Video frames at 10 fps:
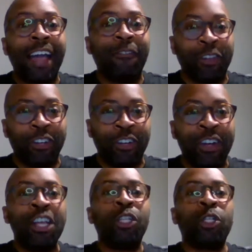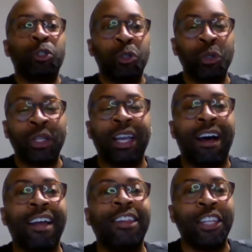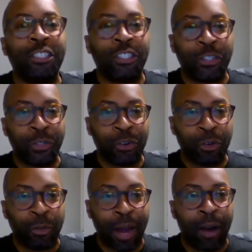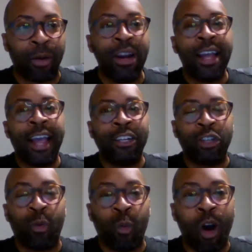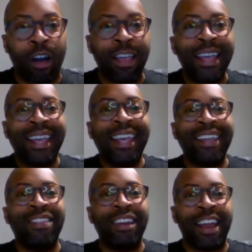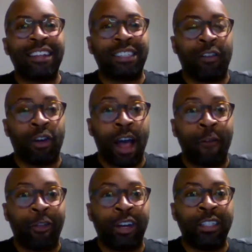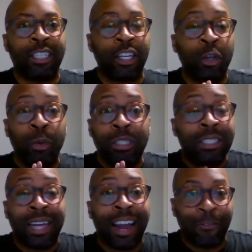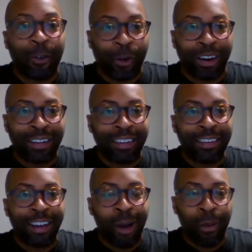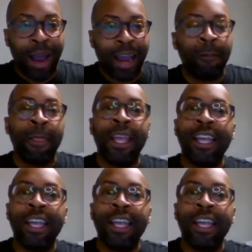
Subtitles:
I've learned to truly unleash your unicorn power and to walk in the next level confidence that you were designed for. All right.